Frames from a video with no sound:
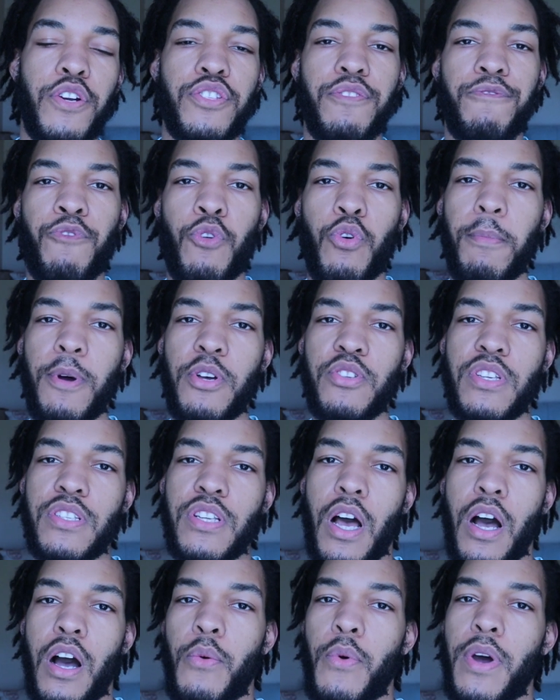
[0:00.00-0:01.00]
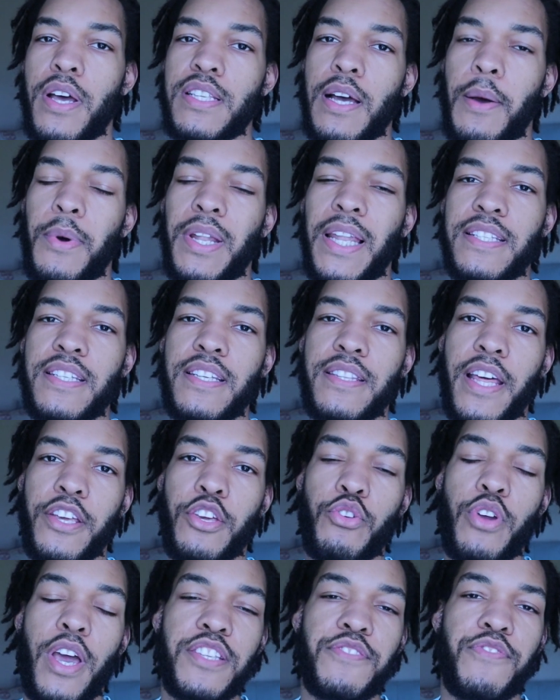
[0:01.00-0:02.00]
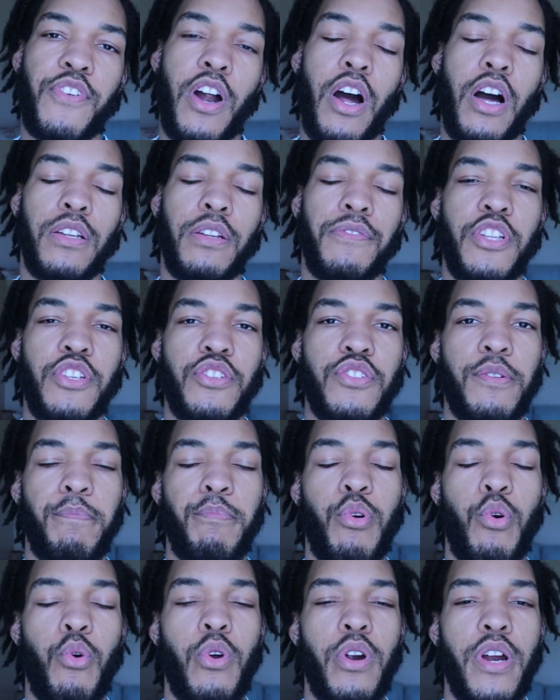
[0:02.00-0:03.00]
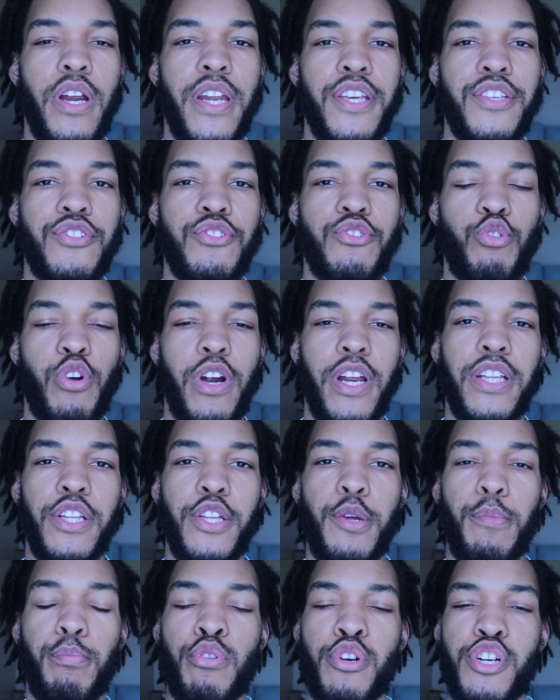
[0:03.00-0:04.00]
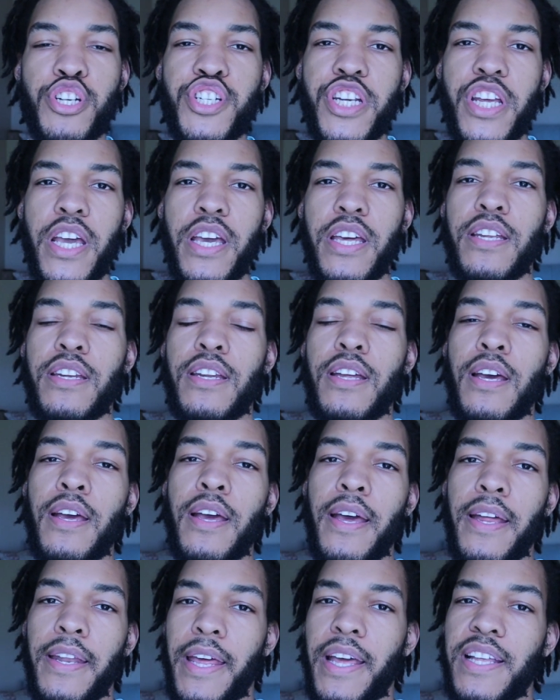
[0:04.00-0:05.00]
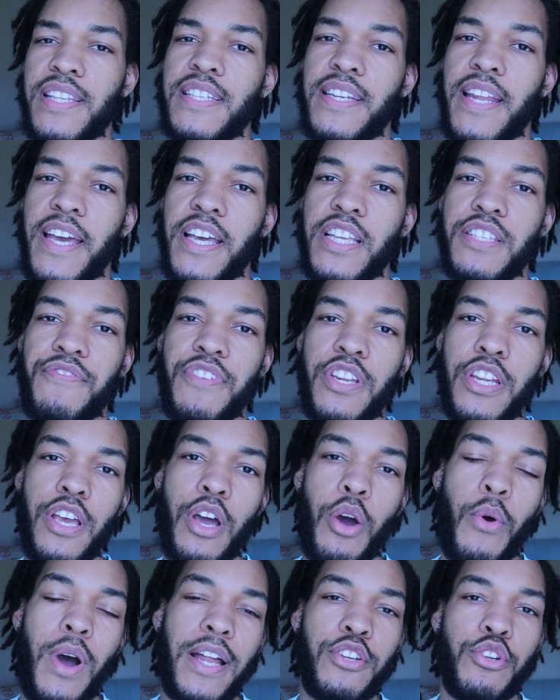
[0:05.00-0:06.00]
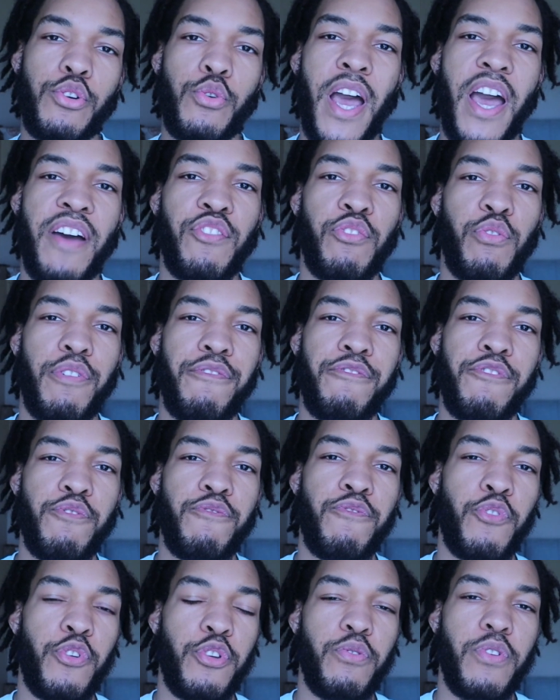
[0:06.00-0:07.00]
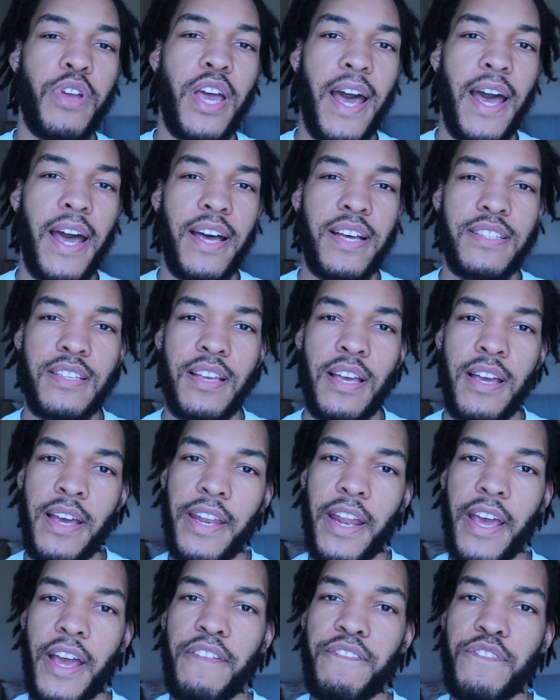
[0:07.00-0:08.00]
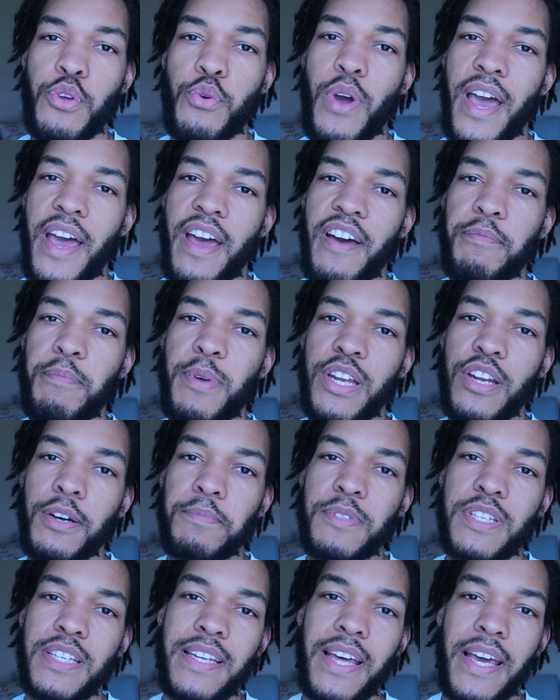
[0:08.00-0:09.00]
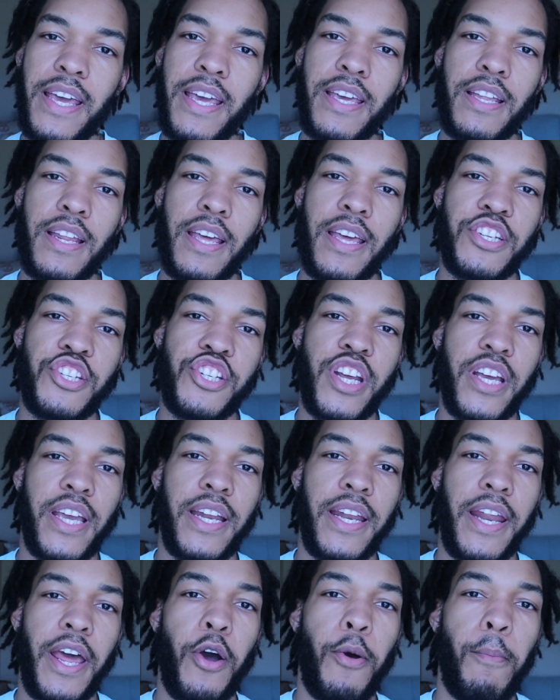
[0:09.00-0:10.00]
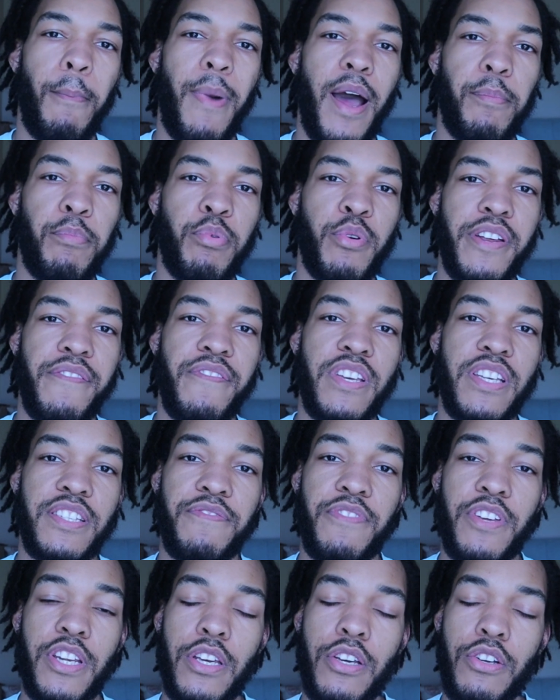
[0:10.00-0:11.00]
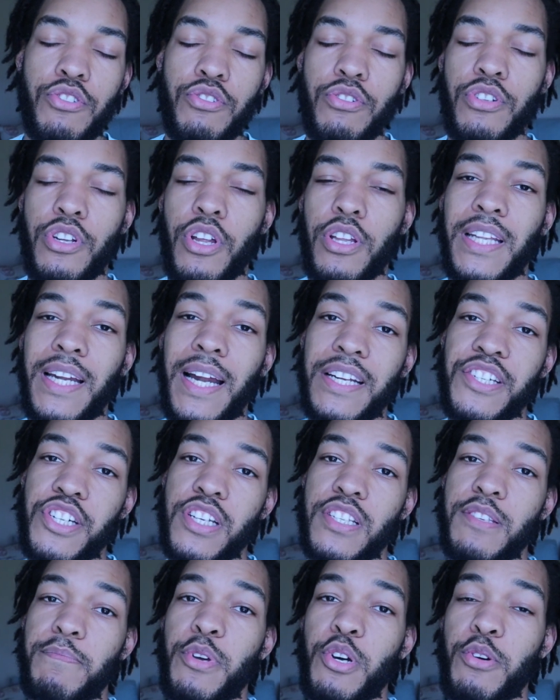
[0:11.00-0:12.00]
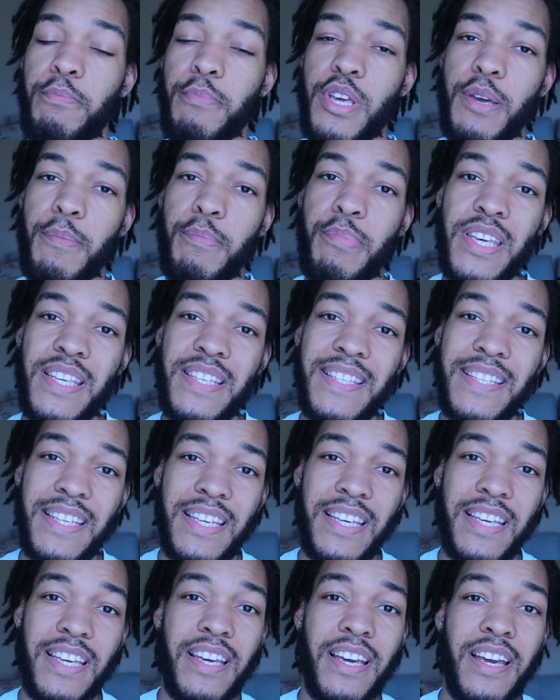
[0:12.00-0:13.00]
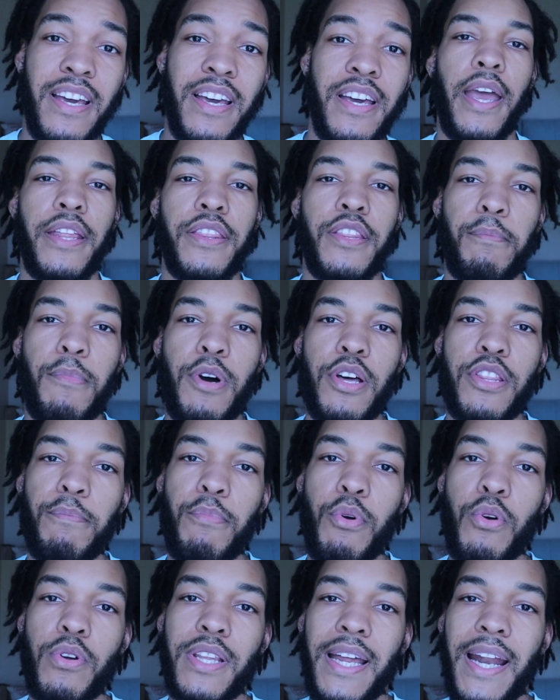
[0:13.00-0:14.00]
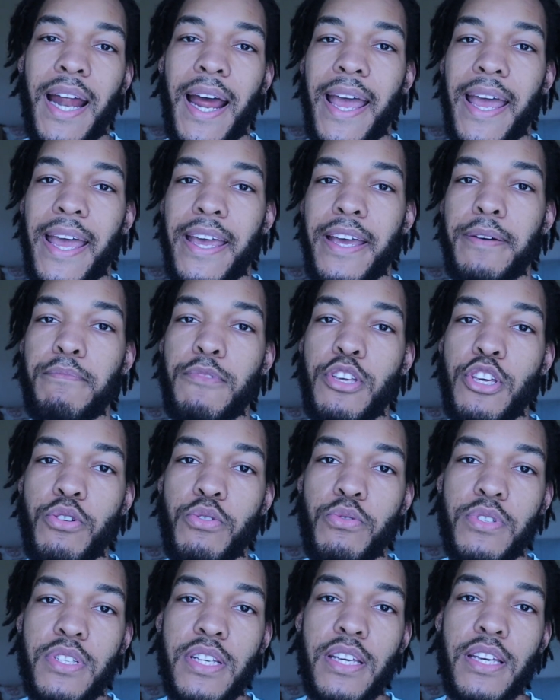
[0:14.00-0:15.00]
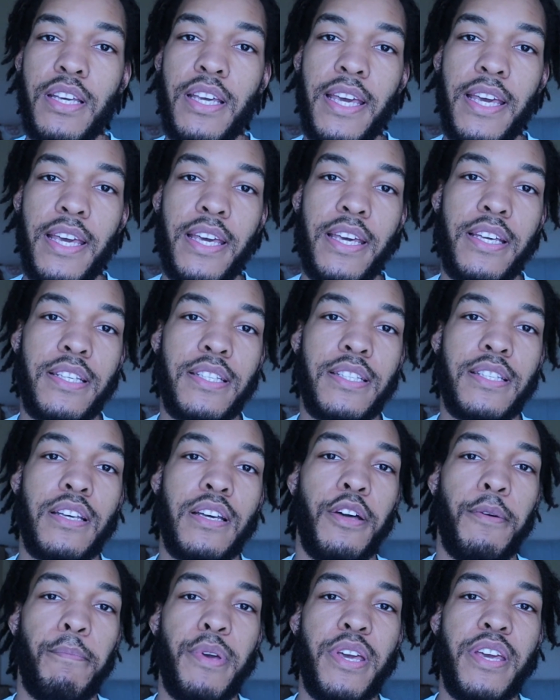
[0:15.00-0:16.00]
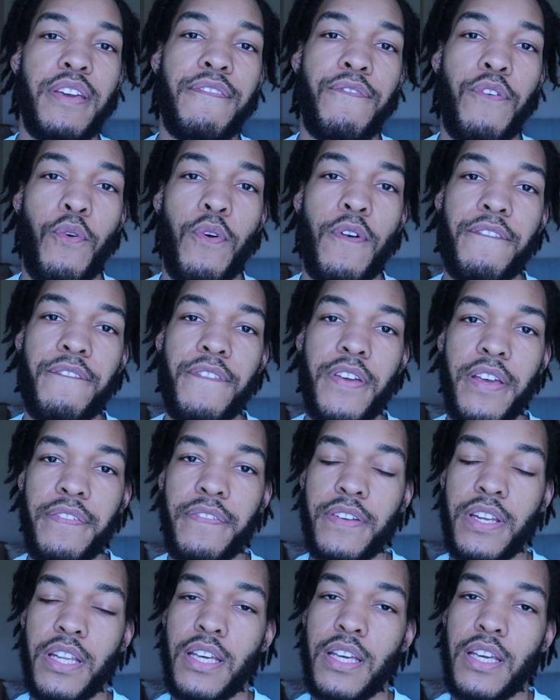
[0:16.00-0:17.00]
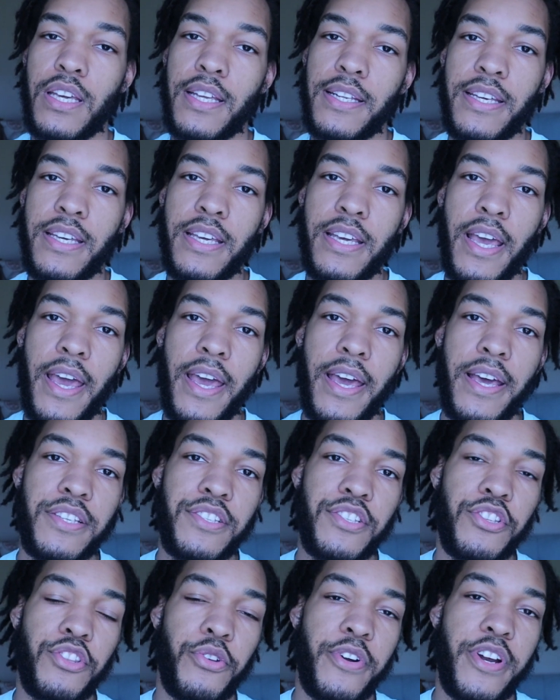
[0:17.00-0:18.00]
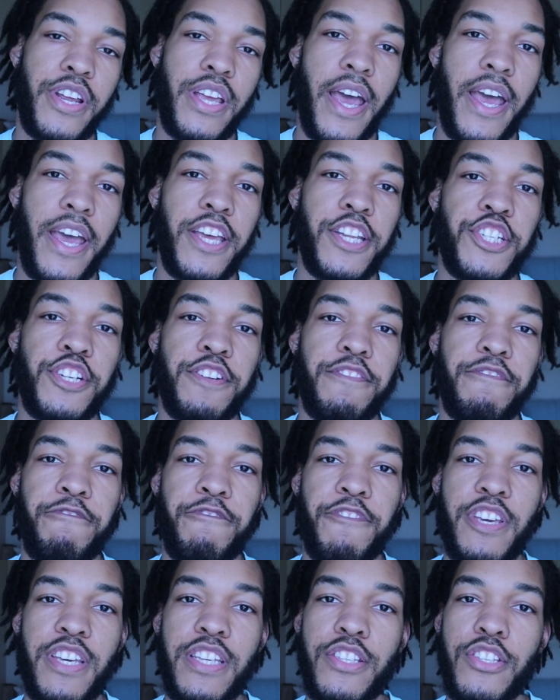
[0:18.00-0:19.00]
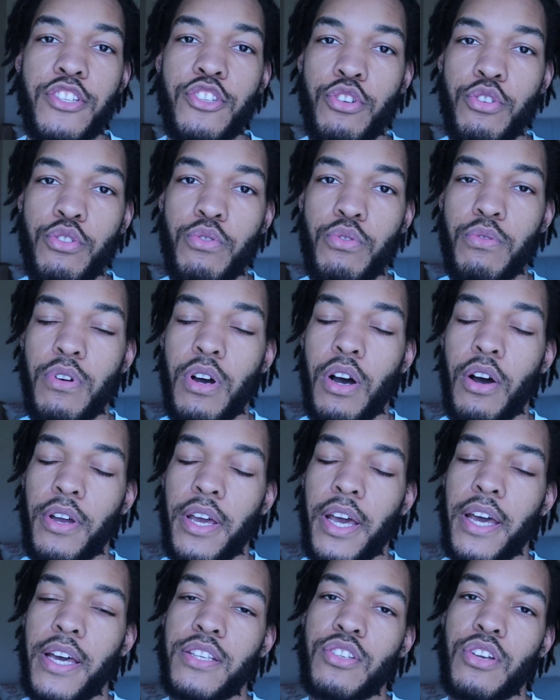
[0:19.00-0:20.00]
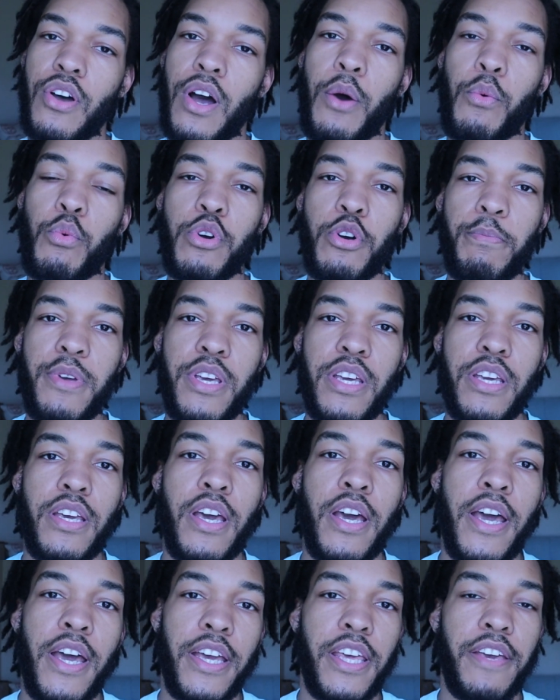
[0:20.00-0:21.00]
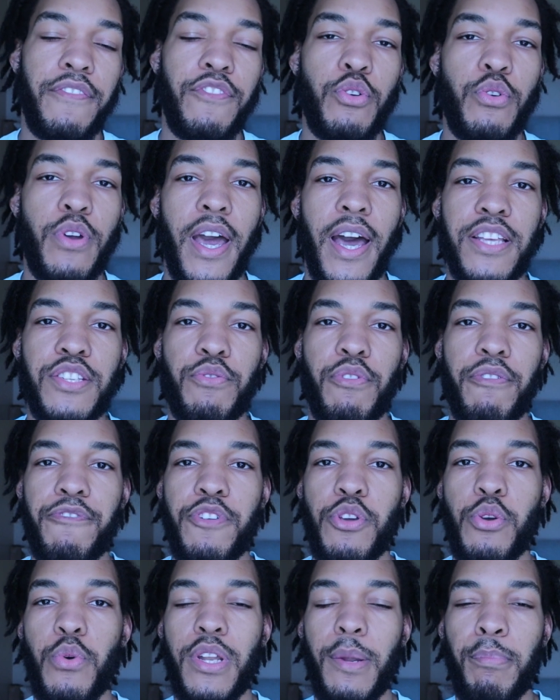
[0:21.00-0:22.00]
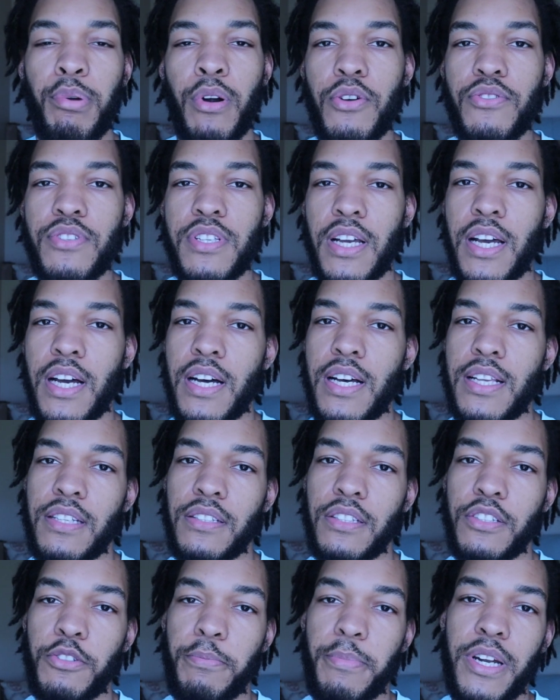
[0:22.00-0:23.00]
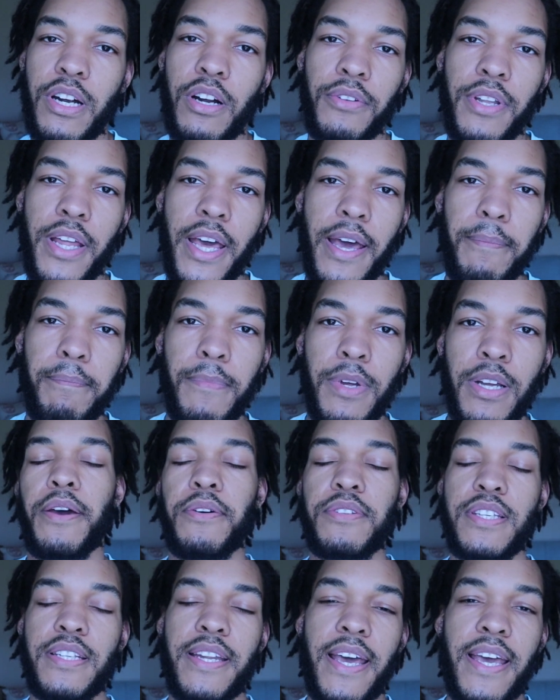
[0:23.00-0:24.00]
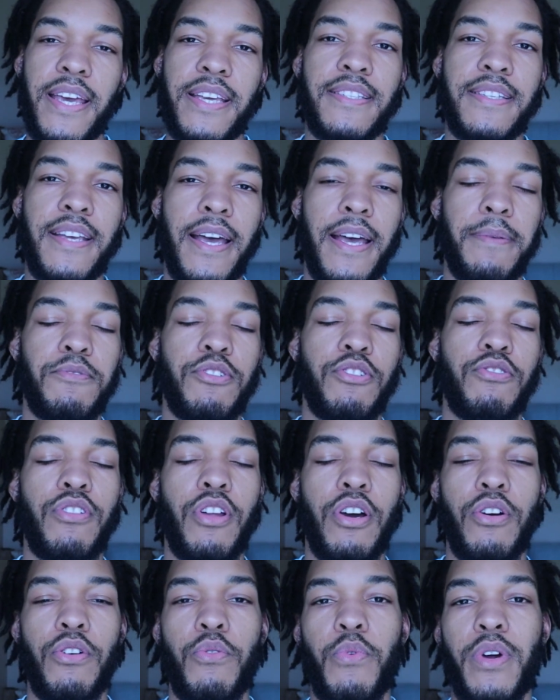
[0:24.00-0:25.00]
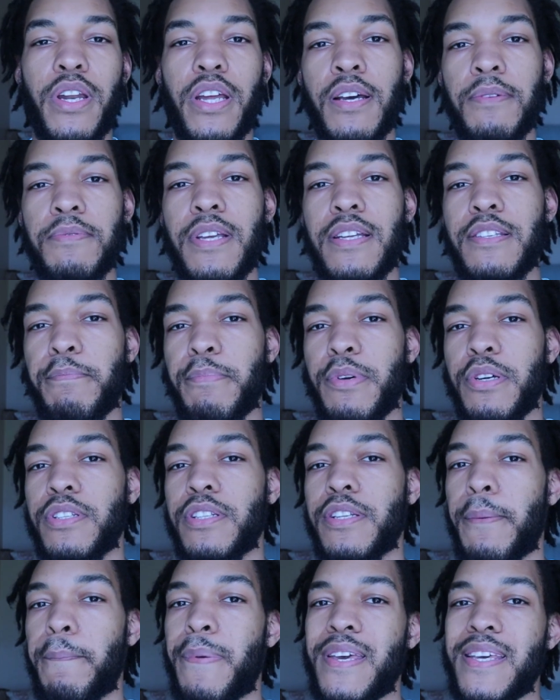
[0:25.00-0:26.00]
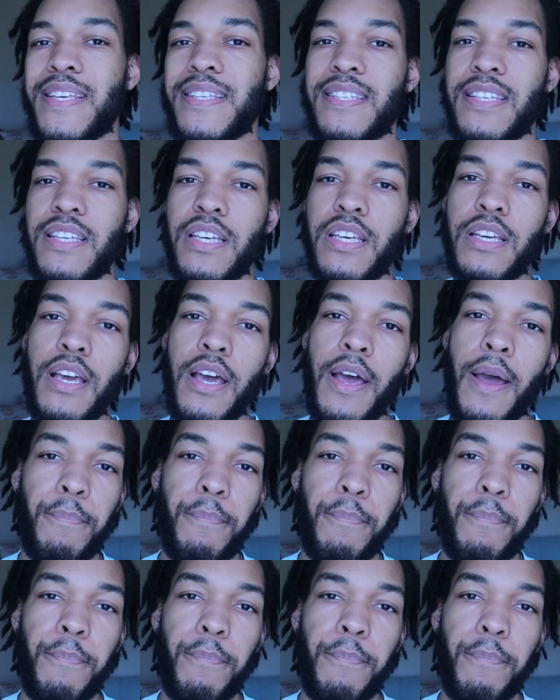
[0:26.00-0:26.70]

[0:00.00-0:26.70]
First and foremost, as always, I would like to thank you guys for all of the support. It is greatly appreciated. Now, today's video, I do have a review for you guys. Now, if you have been up to date and checking out my previous videos, you'll know that I just built me a PC. And the motherboard that I am using is the B450DS3HV2. Okay, so I will be giving you guys a review and the pros and cons a little bit on that. Now, in today's times, you know, when it comes down to building a PC,